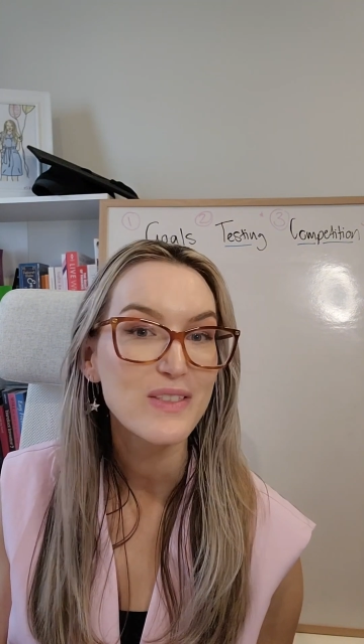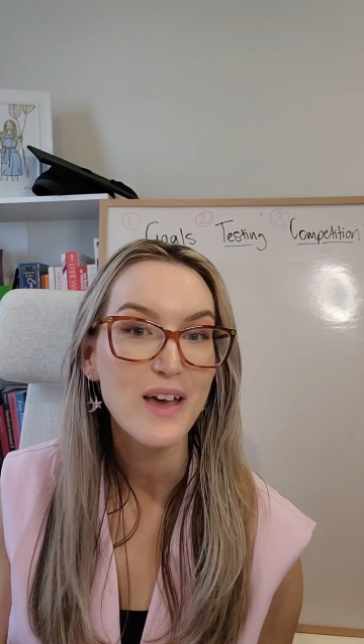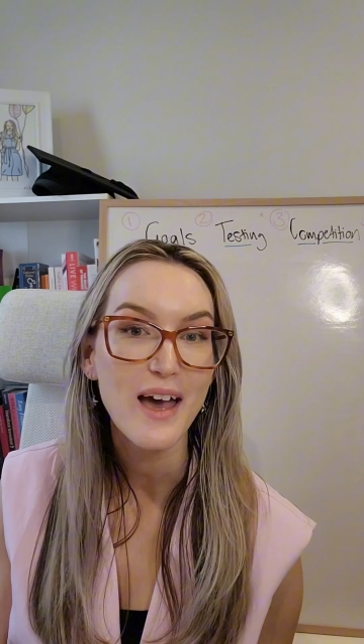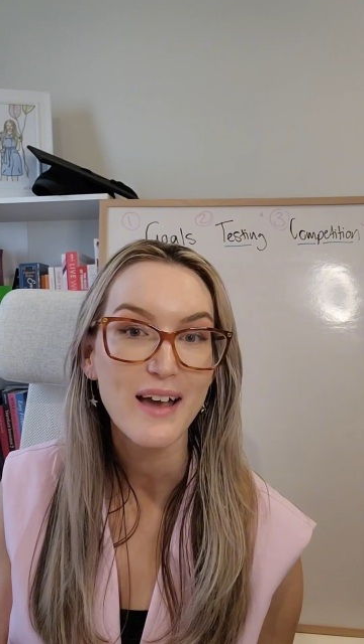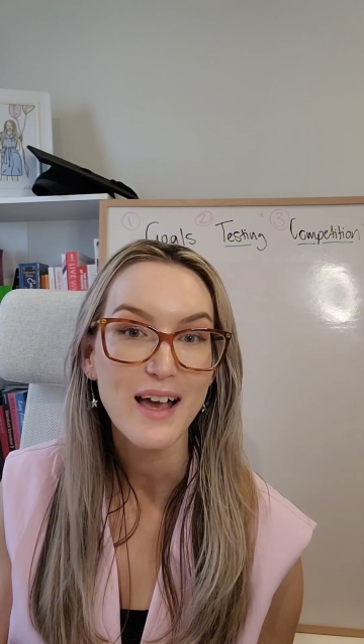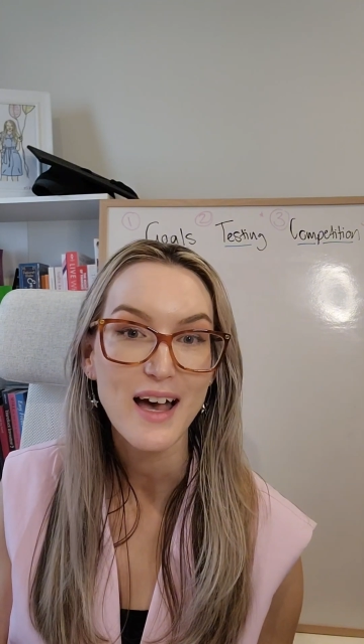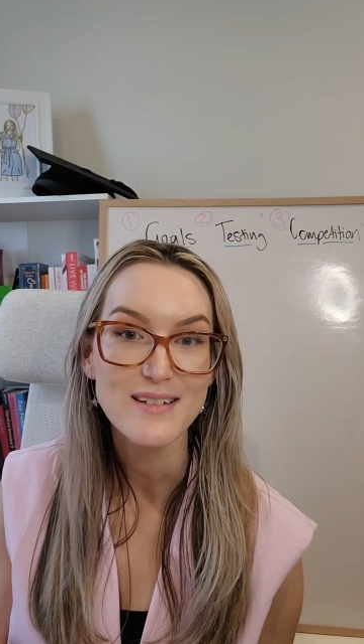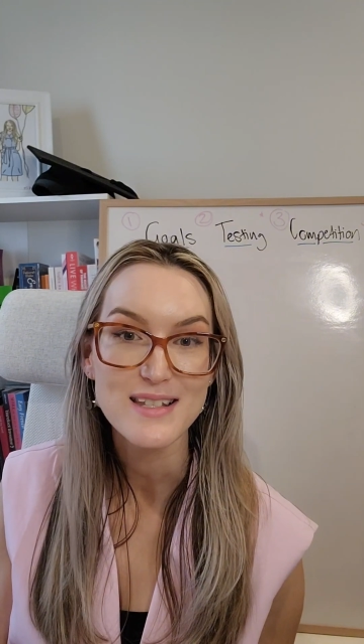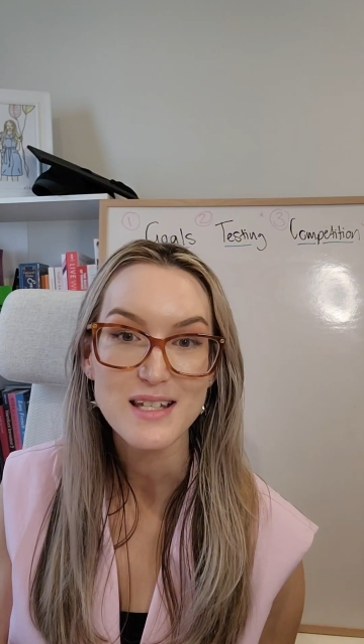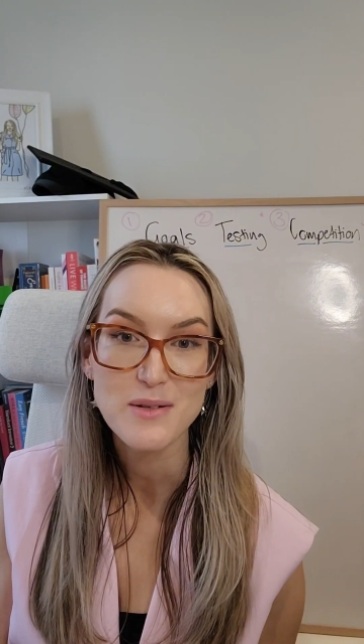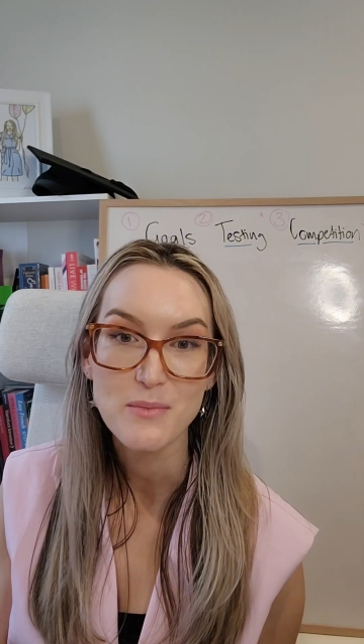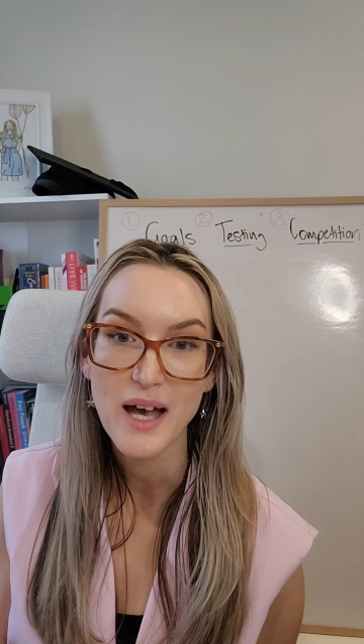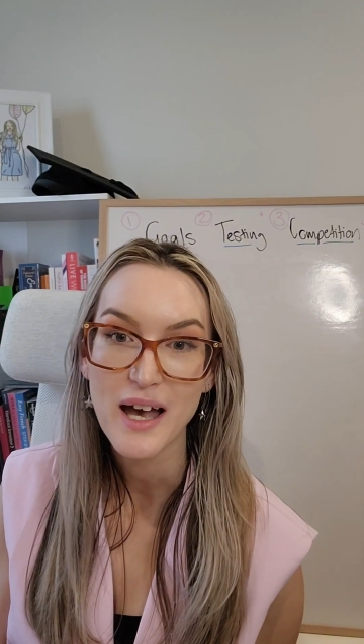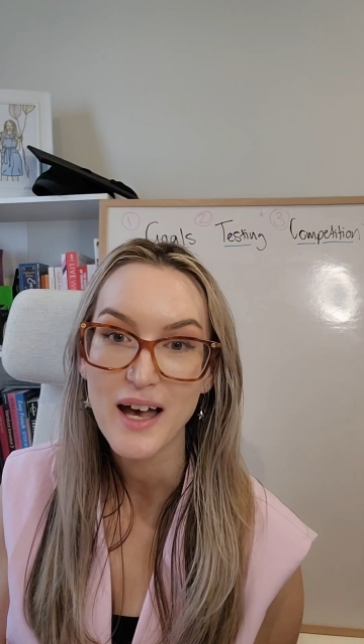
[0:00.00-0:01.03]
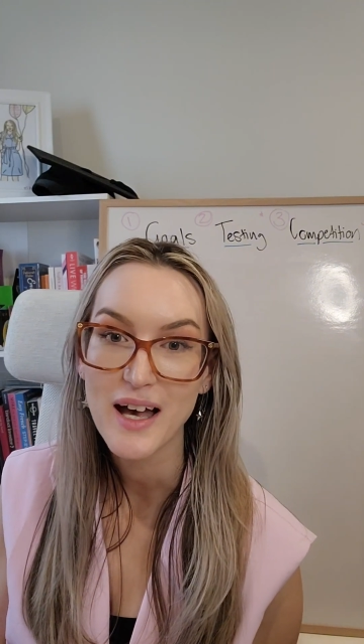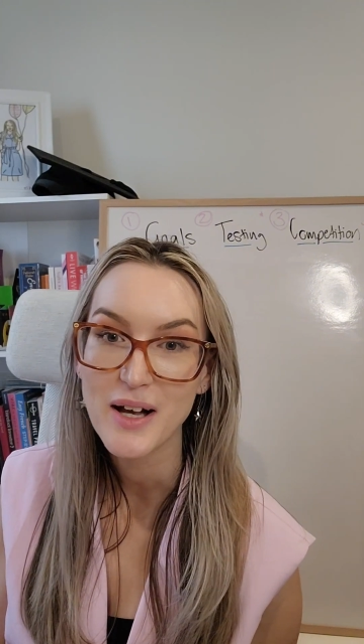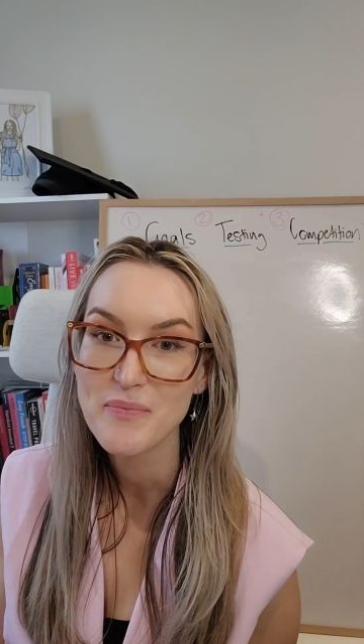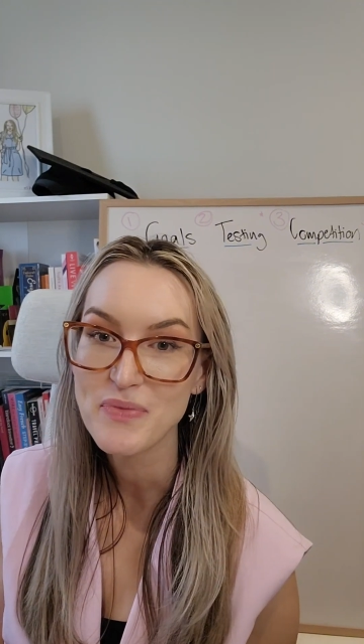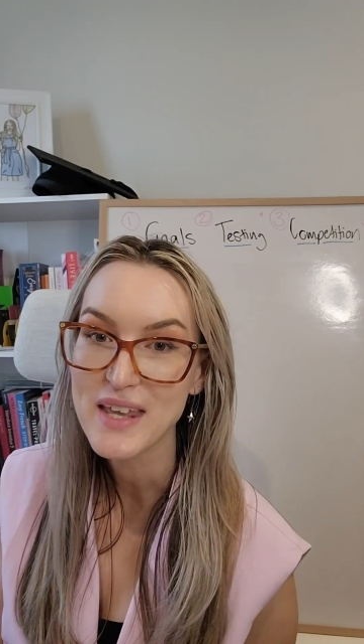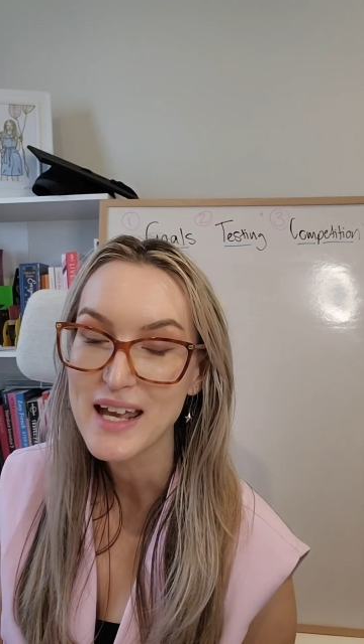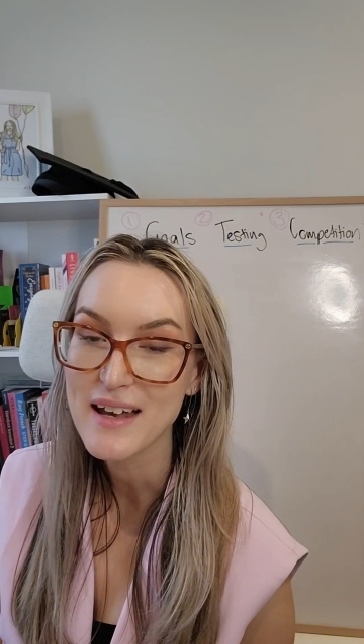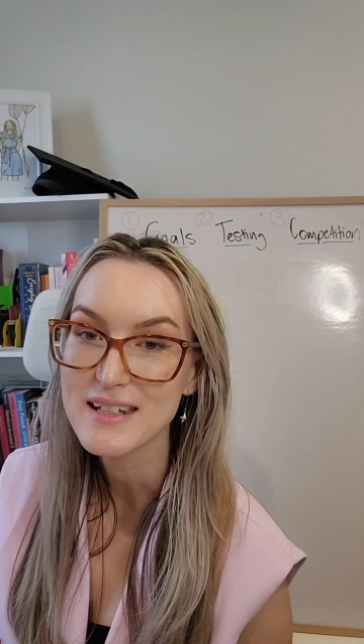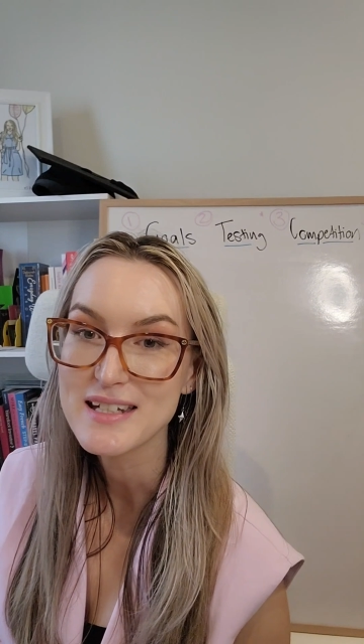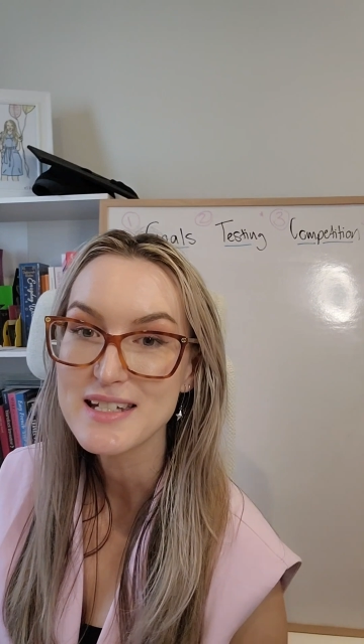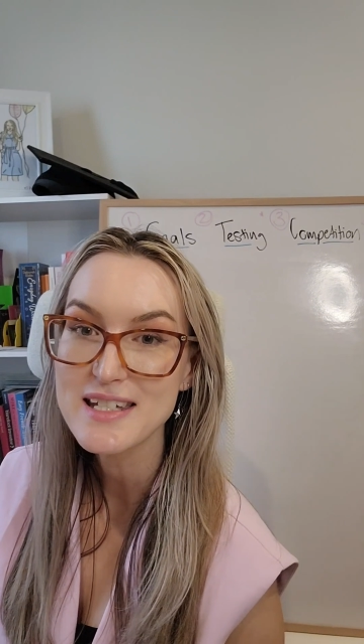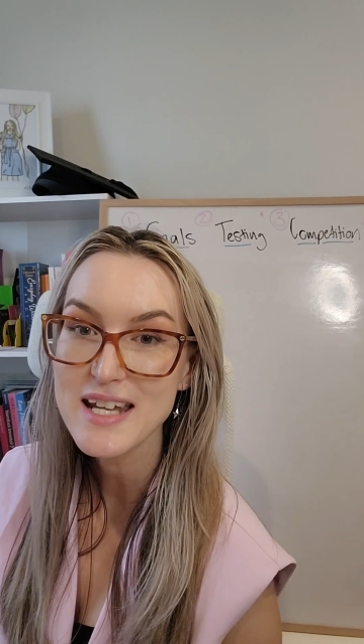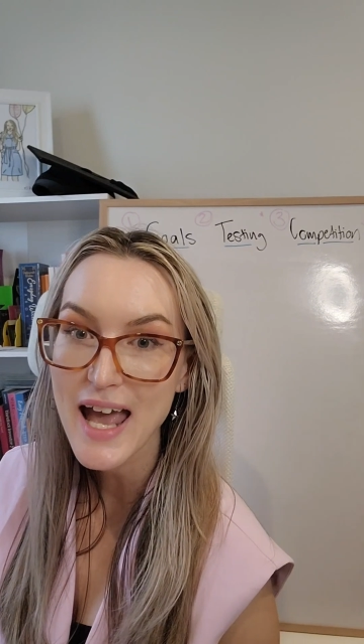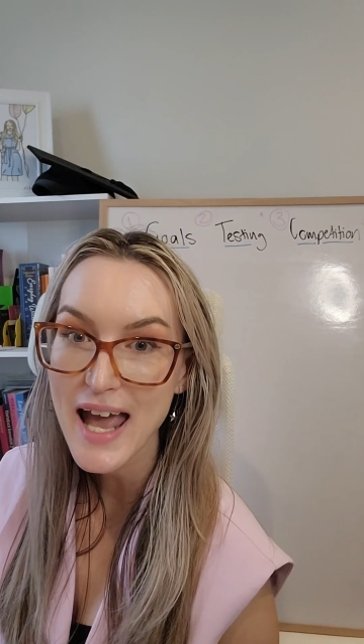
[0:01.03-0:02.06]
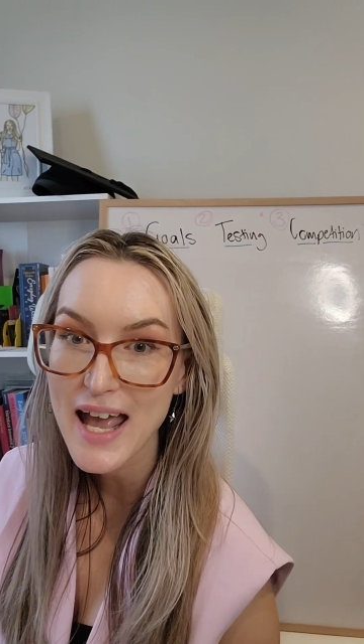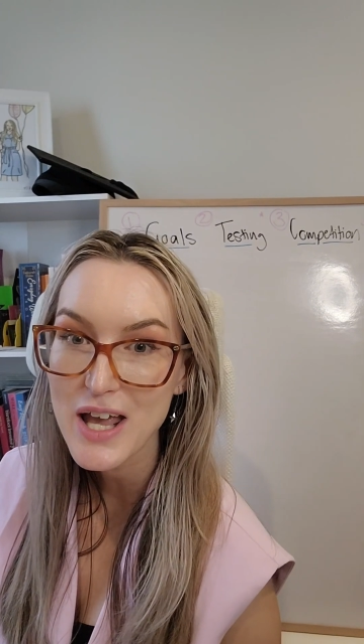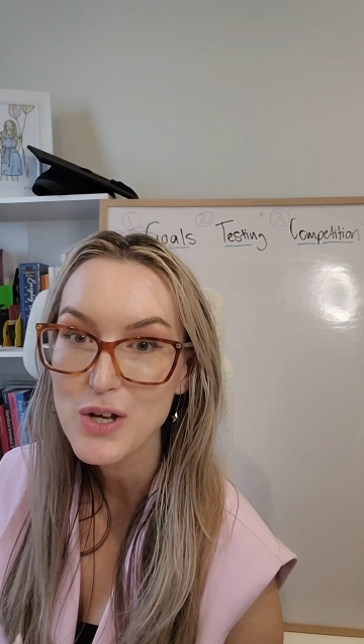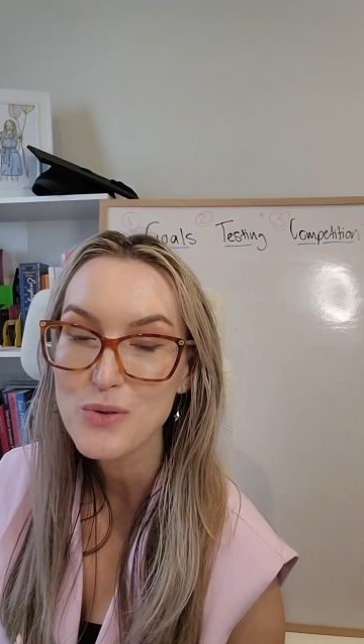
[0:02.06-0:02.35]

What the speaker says: a customer the other day